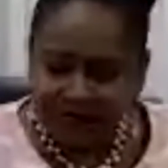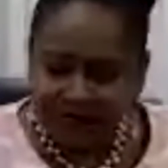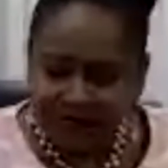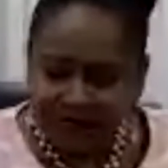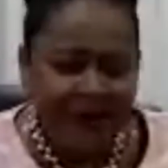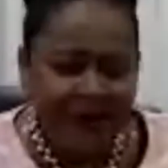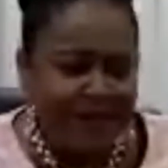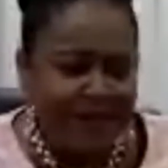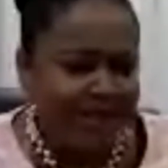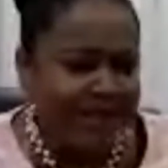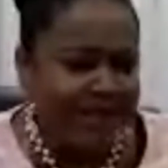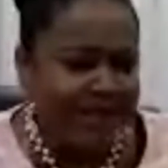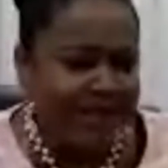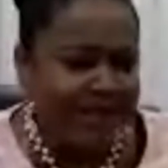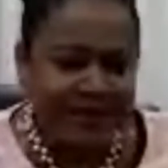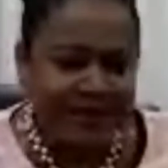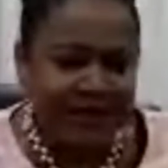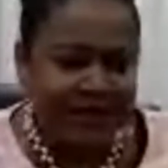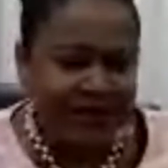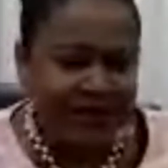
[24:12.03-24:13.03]
my
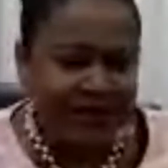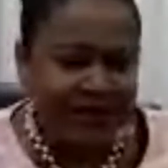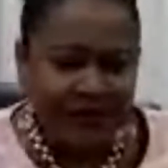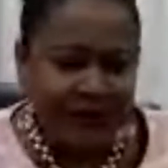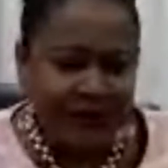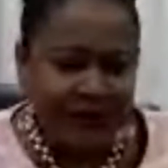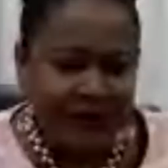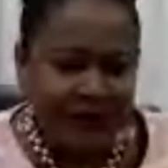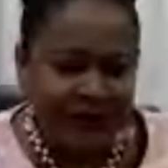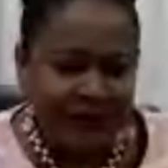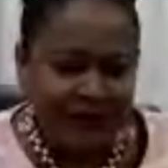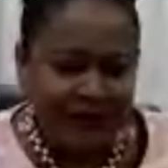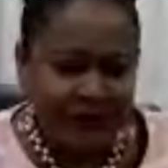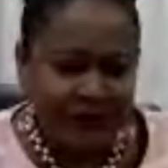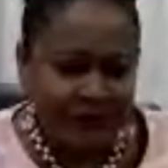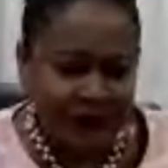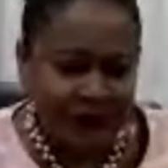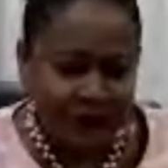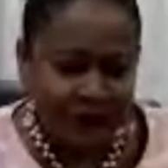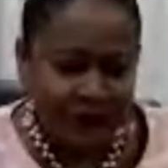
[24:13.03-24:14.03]
best experience ever
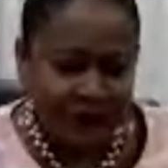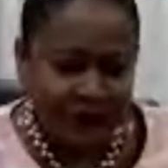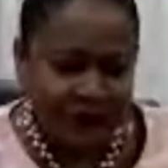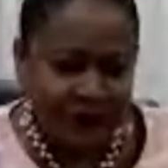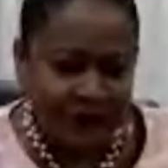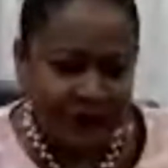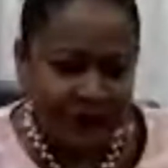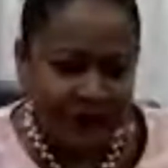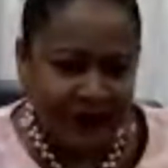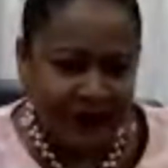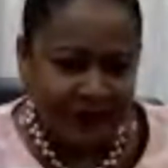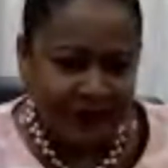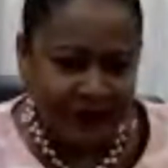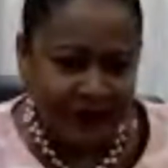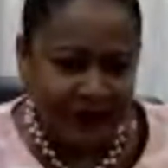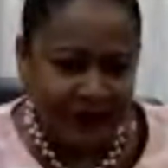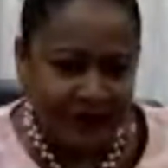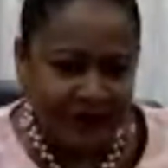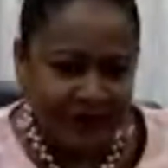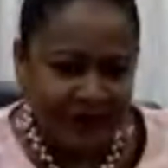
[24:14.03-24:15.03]
was going to South
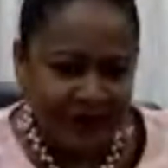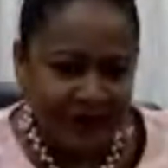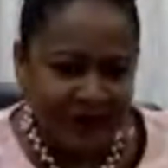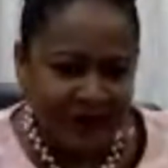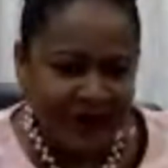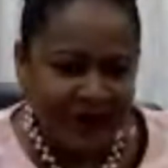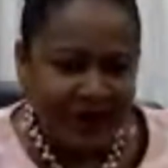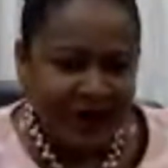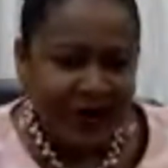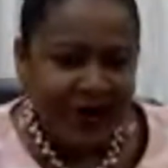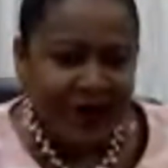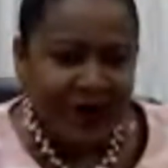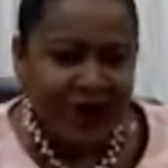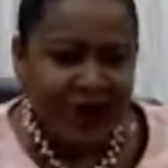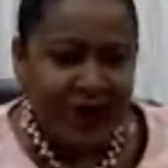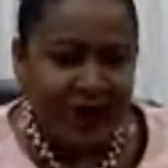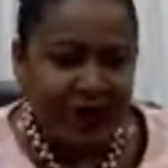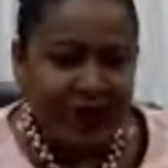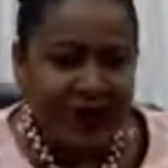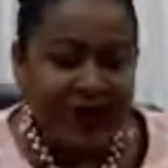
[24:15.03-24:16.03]
Africa. Ah.
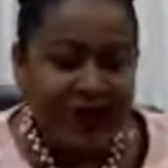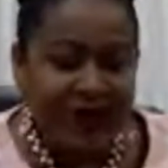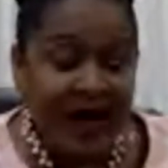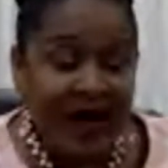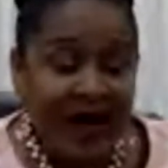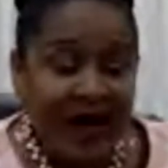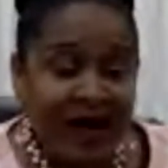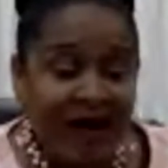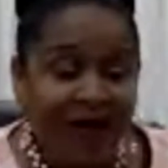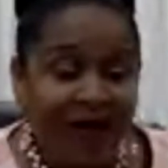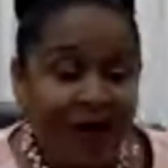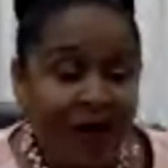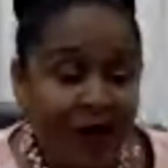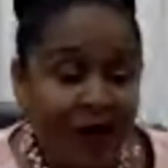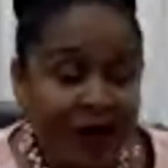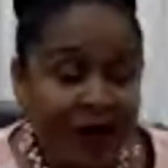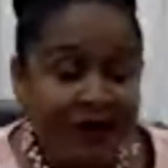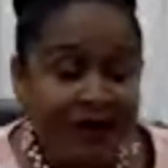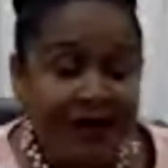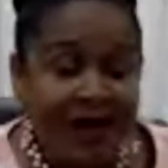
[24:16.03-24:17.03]
Going, to,
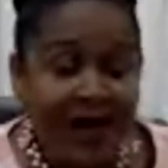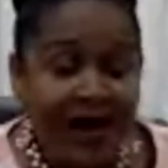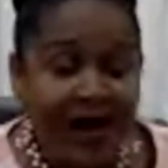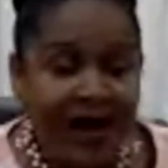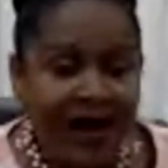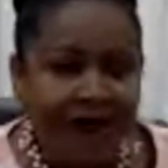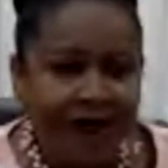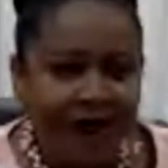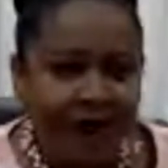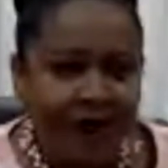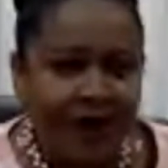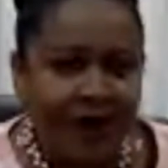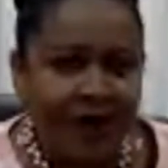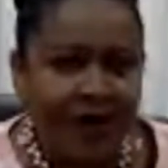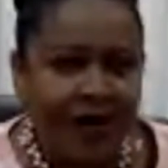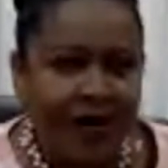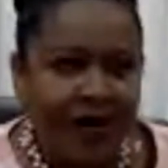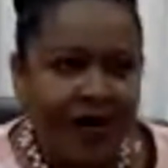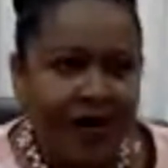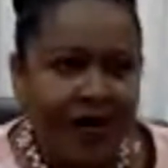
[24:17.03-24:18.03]
going to
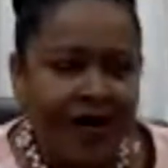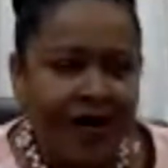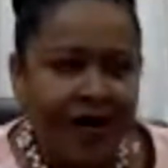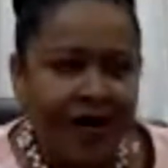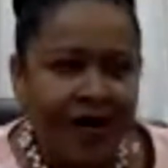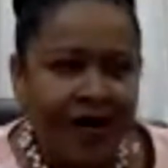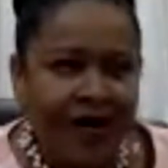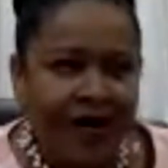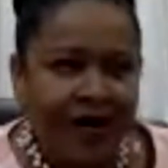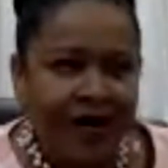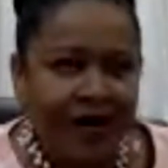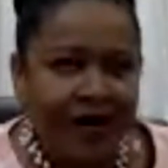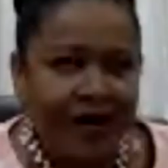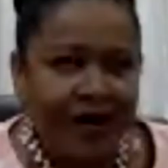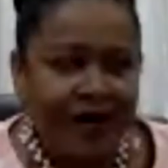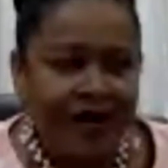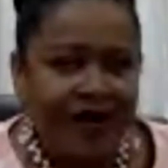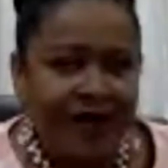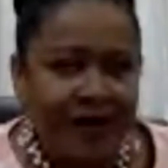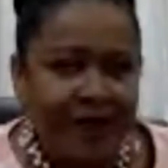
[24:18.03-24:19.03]
Africa
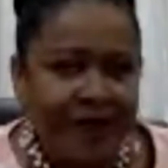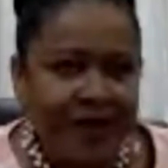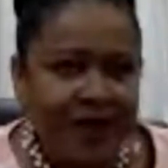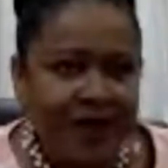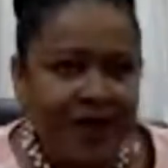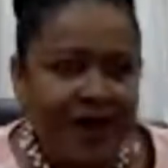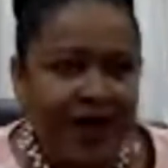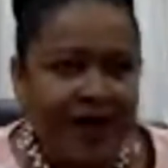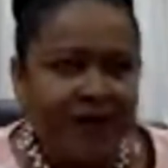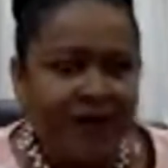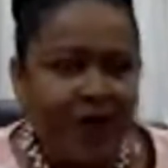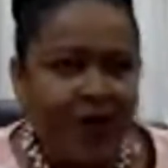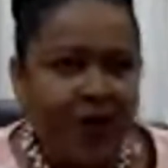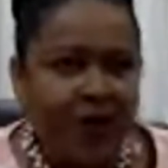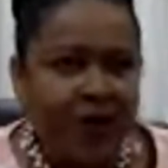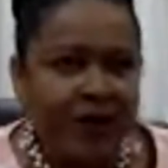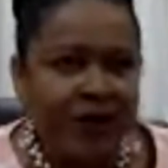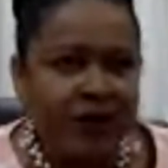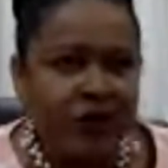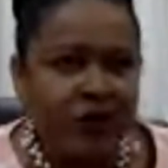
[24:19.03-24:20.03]
for me and
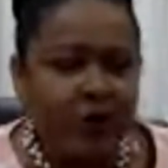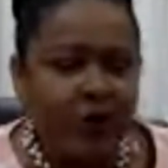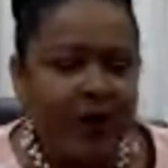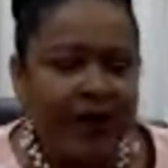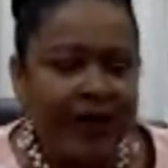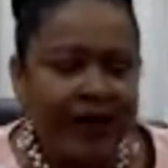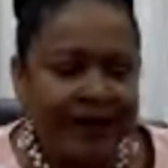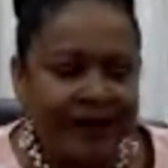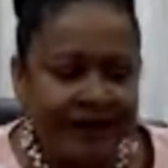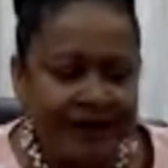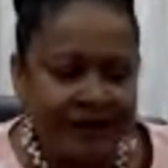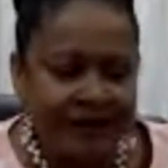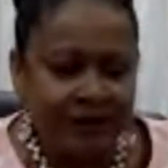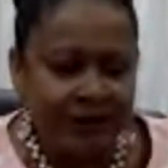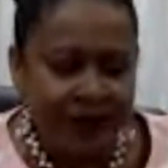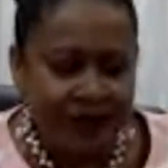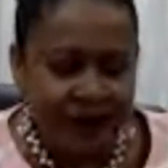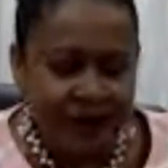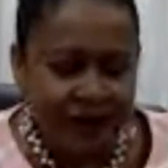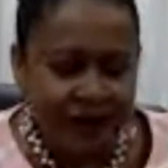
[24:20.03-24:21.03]
going to Haiti
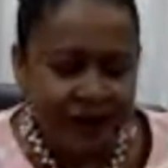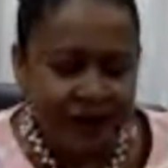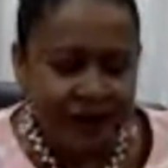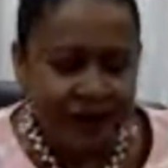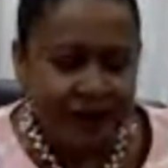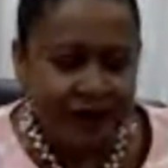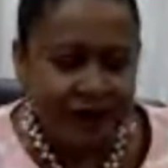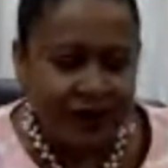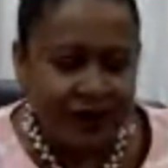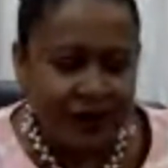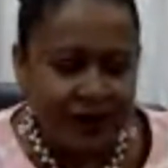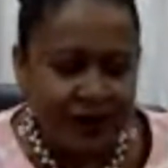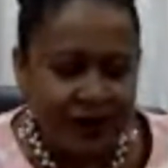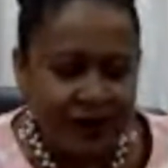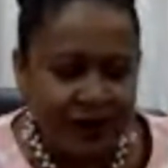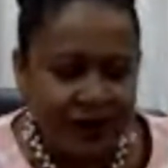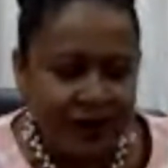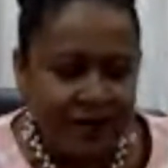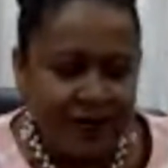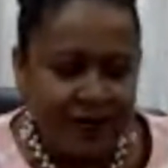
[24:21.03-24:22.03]
within the
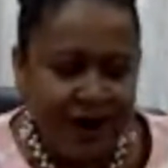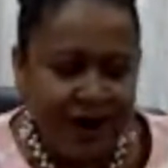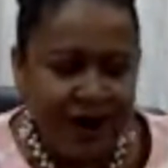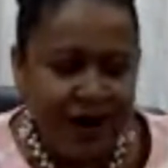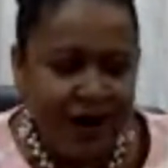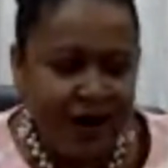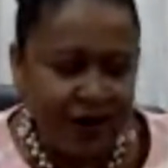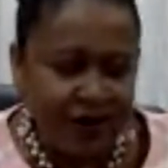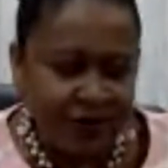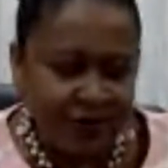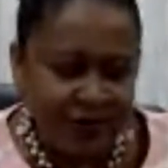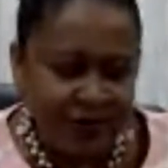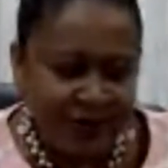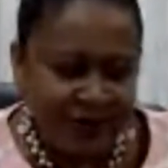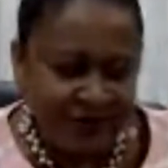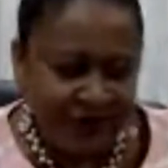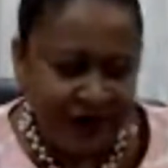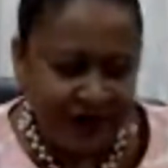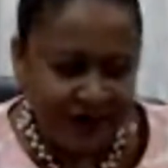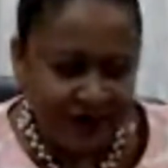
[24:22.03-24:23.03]
region, my heart
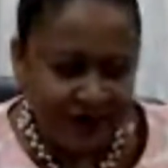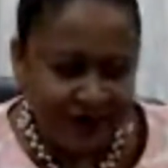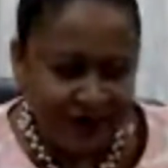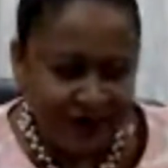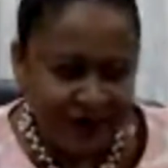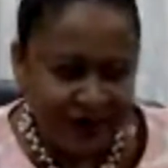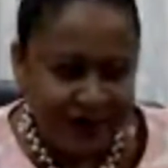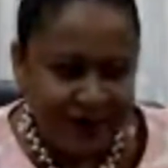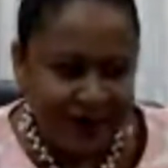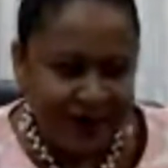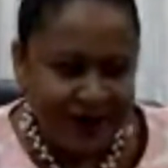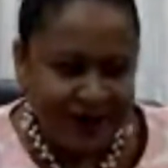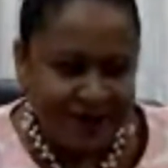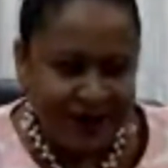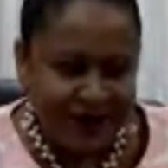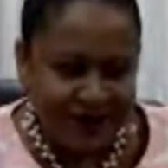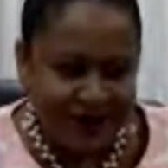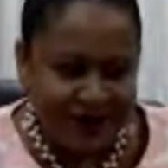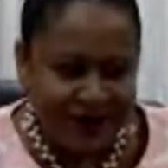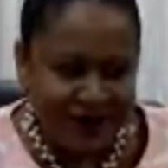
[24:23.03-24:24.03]
beats faster,
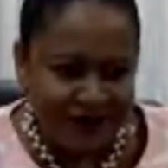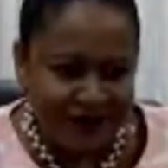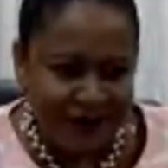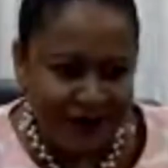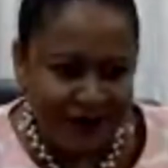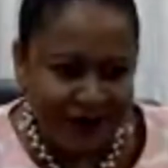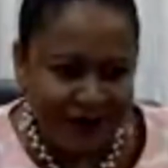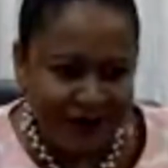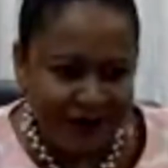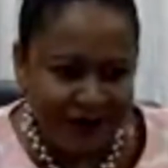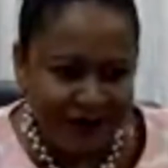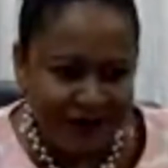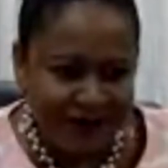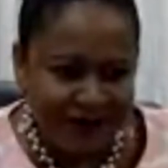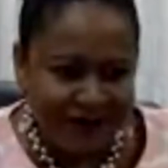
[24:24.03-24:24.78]
beats differently.